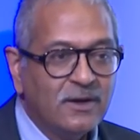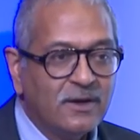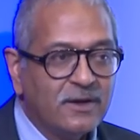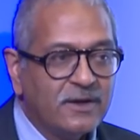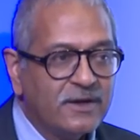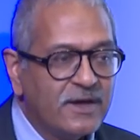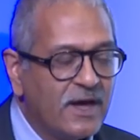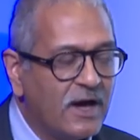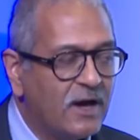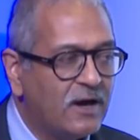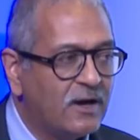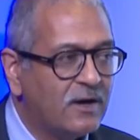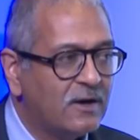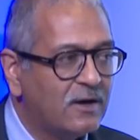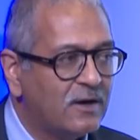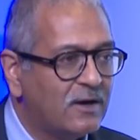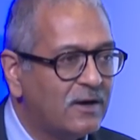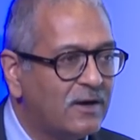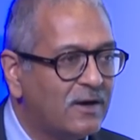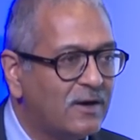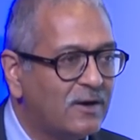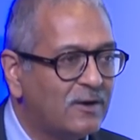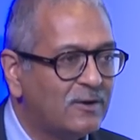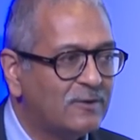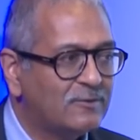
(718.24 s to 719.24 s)
yeah,
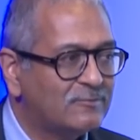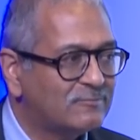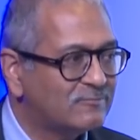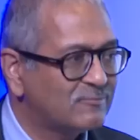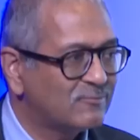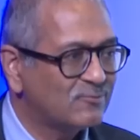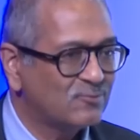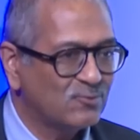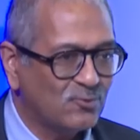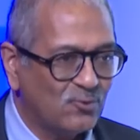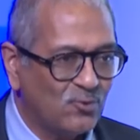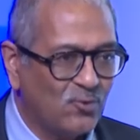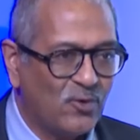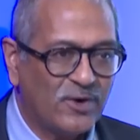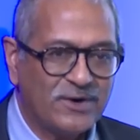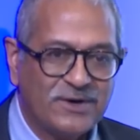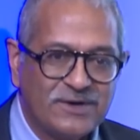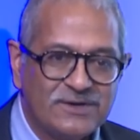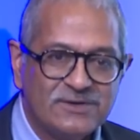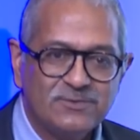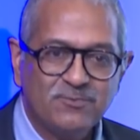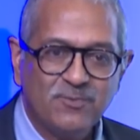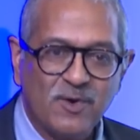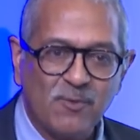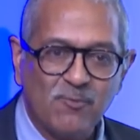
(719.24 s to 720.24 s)
uh, what
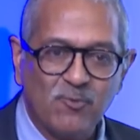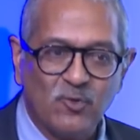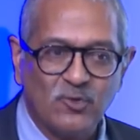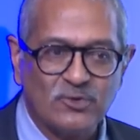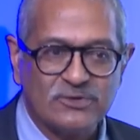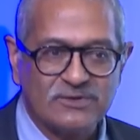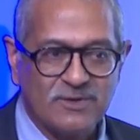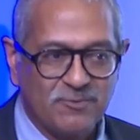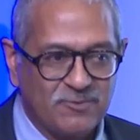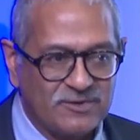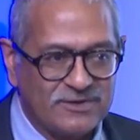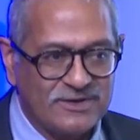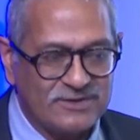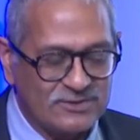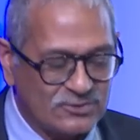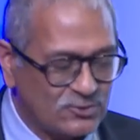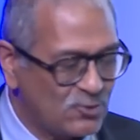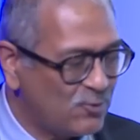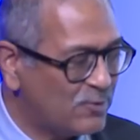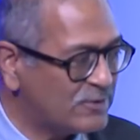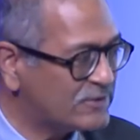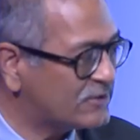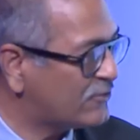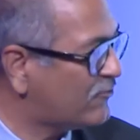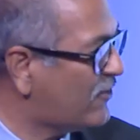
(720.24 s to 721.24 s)
is BrahMos? I mean, there's
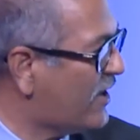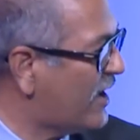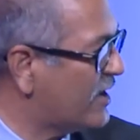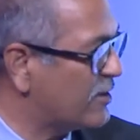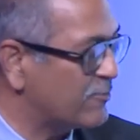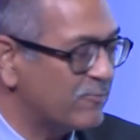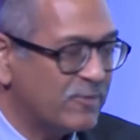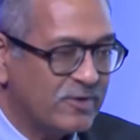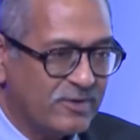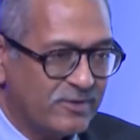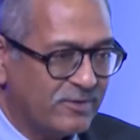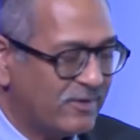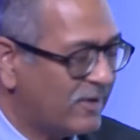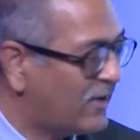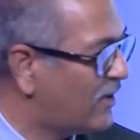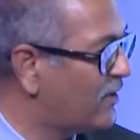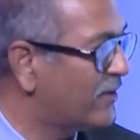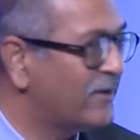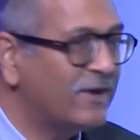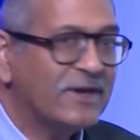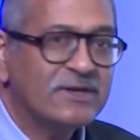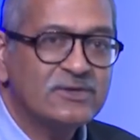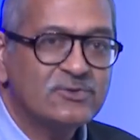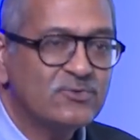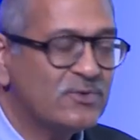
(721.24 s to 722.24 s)
so much of hype. Uh,
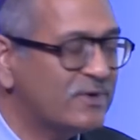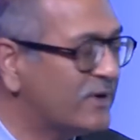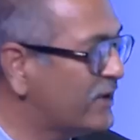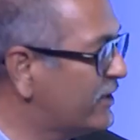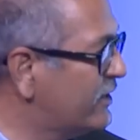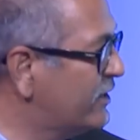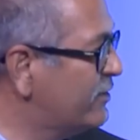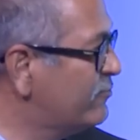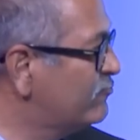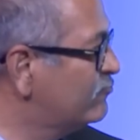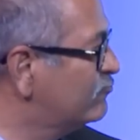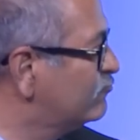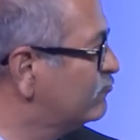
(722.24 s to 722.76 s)
next one, Hari.